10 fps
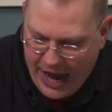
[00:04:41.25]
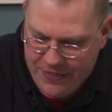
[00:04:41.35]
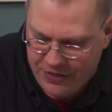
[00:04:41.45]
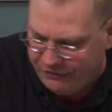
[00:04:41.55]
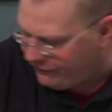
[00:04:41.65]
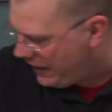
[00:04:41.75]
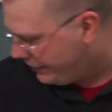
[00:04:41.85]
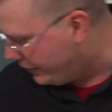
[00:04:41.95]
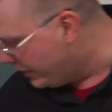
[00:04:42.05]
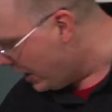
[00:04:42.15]
and the
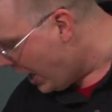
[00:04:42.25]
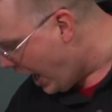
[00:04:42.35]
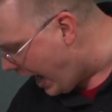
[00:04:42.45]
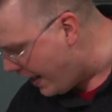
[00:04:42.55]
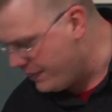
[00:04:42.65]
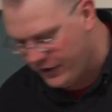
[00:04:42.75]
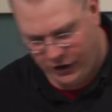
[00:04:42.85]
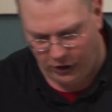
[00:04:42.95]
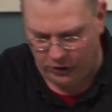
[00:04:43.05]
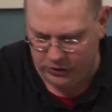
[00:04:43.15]
father and the
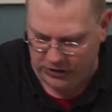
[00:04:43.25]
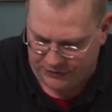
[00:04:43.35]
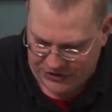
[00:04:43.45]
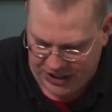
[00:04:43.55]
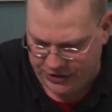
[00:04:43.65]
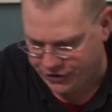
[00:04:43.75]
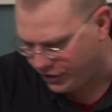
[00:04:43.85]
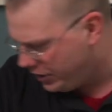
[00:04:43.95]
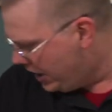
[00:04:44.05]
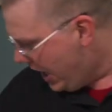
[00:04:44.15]
girl who loves
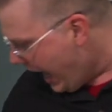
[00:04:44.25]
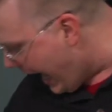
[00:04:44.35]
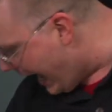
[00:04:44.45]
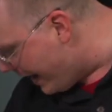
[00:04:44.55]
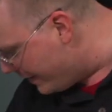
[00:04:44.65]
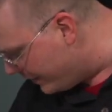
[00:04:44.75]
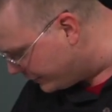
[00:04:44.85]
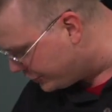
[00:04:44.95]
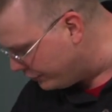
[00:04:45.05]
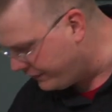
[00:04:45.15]
danger and the
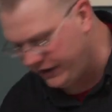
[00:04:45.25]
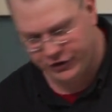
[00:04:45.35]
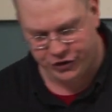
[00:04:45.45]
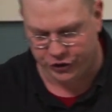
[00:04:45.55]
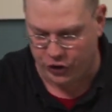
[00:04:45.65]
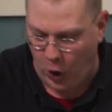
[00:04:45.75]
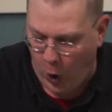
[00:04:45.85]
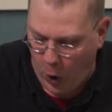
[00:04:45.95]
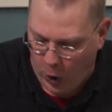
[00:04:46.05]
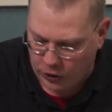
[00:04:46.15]
two villagers
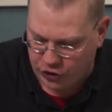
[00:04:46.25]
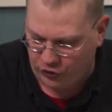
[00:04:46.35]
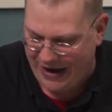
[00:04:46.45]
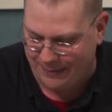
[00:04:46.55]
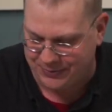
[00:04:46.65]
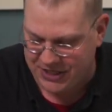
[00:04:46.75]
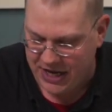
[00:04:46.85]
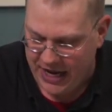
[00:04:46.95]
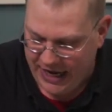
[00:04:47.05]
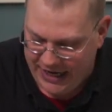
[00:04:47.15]
all trapped
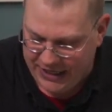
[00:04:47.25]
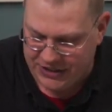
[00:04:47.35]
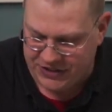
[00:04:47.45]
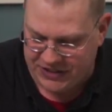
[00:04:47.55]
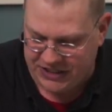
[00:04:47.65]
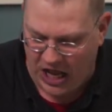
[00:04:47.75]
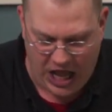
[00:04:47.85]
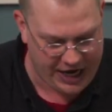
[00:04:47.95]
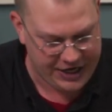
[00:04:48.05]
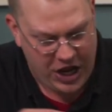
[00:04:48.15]

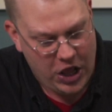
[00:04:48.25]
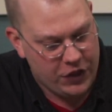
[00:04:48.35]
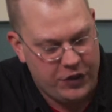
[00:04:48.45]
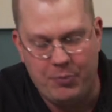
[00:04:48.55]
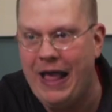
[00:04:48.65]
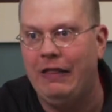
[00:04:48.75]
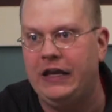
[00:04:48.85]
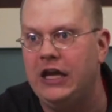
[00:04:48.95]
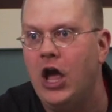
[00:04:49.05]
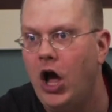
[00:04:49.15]
inside the
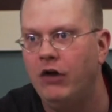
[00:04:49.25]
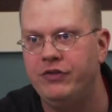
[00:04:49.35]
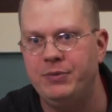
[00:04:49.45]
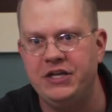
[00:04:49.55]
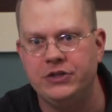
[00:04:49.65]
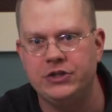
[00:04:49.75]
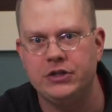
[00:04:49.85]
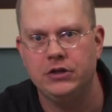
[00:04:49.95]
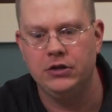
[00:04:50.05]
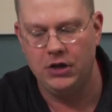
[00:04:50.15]
belly of the
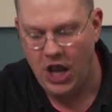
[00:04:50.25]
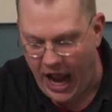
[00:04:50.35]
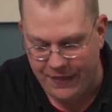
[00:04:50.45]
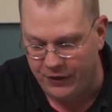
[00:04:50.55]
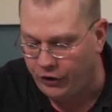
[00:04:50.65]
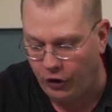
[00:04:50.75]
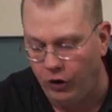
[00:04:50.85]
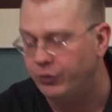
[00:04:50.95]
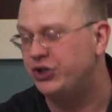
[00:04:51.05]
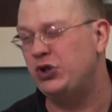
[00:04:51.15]
beast. And the
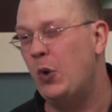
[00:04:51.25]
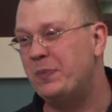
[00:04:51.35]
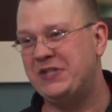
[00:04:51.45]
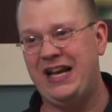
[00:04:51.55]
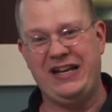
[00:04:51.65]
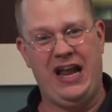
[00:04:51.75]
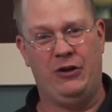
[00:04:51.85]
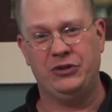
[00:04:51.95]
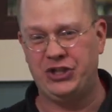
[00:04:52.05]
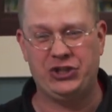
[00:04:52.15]
girl was so upset
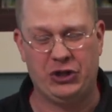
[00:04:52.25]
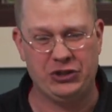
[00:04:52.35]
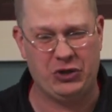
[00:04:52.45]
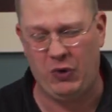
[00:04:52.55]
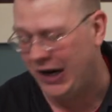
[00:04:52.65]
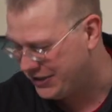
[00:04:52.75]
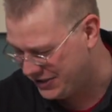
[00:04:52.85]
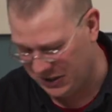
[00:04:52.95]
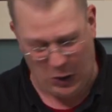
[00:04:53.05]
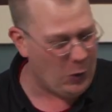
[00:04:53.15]
now. She started to cry. She
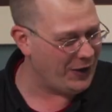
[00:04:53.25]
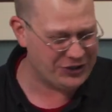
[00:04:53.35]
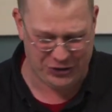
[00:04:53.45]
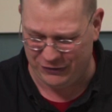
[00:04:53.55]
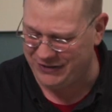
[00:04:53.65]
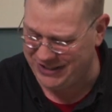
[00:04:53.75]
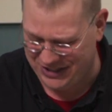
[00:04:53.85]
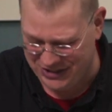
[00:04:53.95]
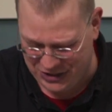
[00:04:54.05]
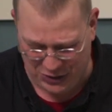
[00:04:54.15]
said, oh, I should have
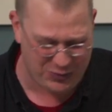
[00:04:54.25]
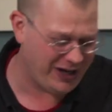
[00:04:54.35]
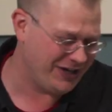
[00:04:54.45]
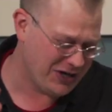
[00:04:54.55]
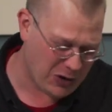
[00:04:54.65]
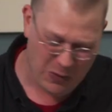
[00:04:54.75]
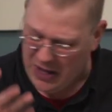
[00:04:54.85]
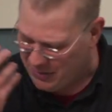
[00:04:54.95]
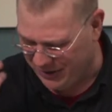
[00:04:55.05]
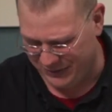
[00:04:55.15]
listened to you. I know,
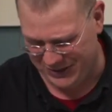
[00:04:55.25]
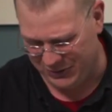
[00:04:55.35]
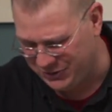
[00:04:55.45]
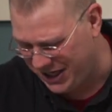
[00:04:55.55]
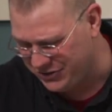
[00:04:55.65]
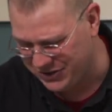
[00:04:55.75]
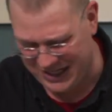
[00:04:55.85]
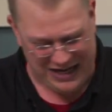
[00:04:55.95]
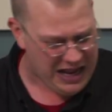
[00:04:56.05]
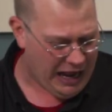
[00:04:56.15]
but it was so dangerous,
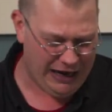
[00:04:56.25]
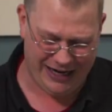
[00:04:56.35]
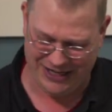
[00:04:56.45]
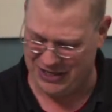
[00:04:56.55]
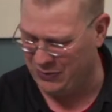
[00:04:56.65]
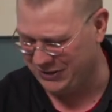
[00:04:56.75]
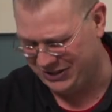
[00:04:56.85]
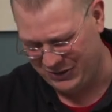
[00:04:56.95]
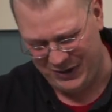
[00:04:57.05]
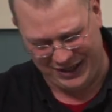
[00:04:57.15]
and I didn't know what to
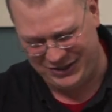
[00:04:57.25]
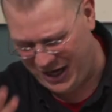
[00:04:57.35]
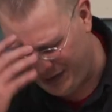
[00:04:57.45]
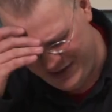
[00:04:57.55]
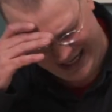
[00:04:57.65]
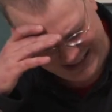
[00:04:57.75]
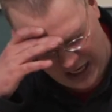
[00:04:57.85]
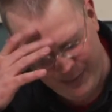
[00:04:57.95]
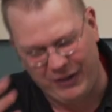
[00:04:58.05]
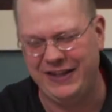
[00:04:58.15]
do. And next
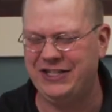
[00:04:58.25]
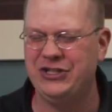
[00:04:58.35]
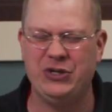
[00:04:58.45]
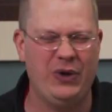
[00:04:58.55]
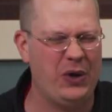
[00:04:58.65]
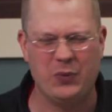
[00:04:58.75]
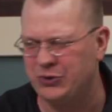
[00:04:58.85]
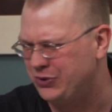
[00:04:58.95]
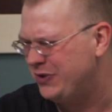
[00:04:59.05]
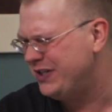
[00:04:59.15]
time I'll listen to you, and I won't
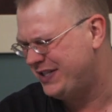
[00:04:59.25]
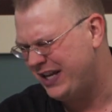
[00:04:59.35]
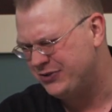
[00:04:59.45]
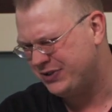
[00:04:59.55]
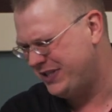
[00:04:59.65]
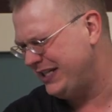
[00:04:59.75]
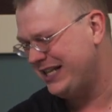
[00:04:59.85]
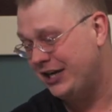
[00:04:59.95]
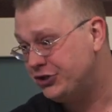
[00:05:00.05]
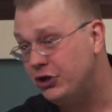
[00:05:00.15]
do these dangerous things. And
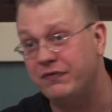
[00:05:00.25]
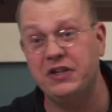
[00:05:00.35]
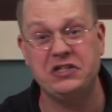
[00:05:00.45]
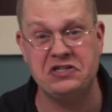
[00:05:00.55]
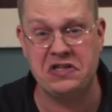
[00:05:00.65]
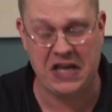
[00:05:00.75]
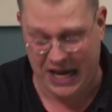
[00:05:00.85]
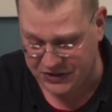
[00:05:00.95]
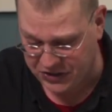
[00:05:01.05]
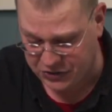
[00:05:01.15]
I should have listened to the
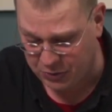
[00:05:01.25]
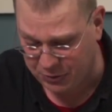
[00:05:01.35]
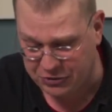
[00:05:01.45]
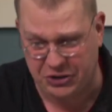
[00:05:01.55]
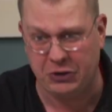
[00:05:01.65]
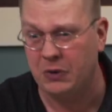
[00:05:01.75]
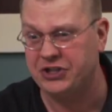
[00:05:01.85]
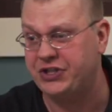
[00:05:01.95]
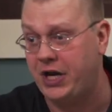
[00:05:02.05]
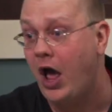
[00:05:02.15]
ancestor bird too. And she said,